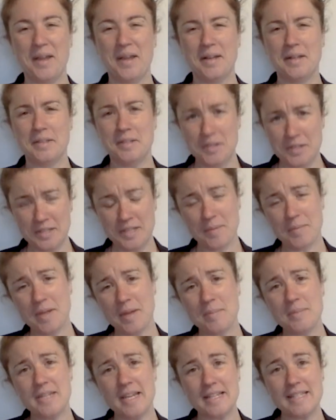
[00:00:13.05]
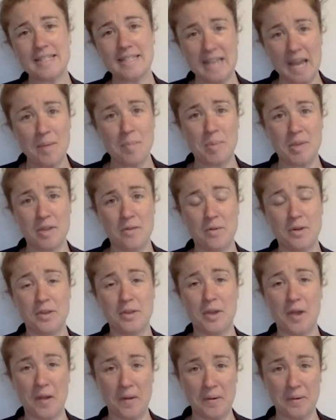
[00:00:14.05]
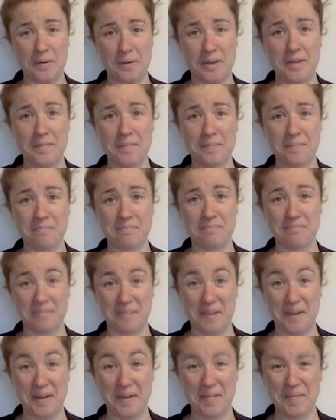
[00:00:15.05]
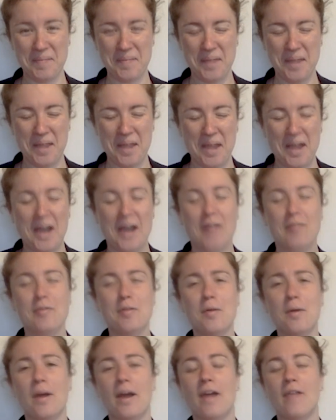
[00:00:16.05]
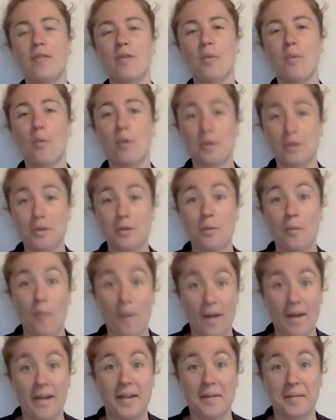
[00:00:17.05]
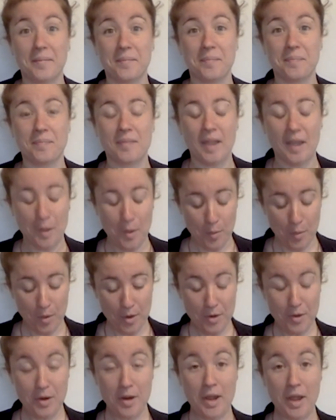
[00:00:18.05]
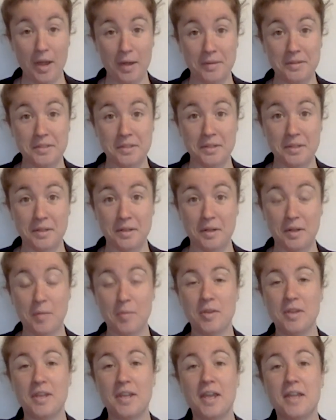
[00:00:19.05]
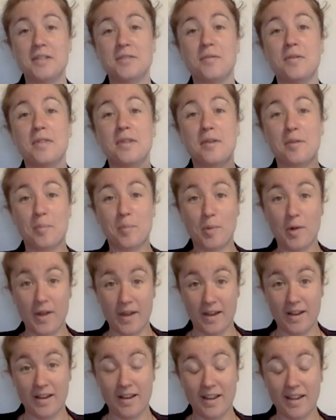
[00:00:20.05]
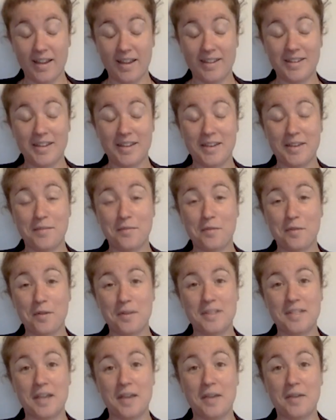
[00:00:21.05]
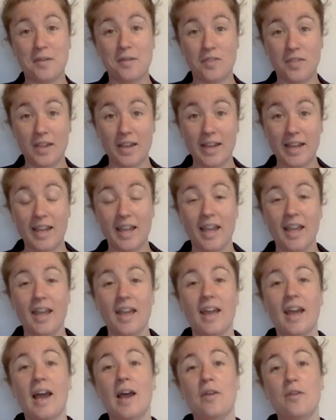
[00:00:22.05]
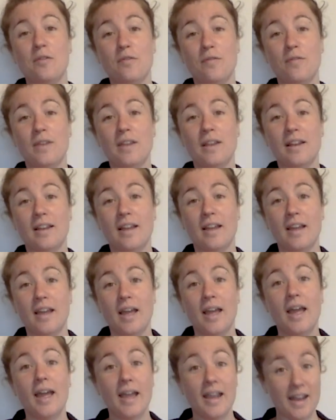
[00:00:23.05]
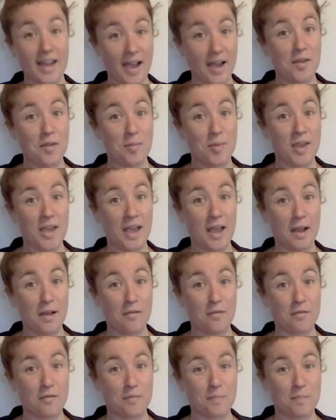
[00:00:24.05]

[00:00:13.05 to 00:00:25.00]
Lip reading: Do you sometimes get snappy when you're hungry? Yeah? Have you ever wondered why? Well, your gut communicates with your brain and can influence how you think, how you feel, and how you behave.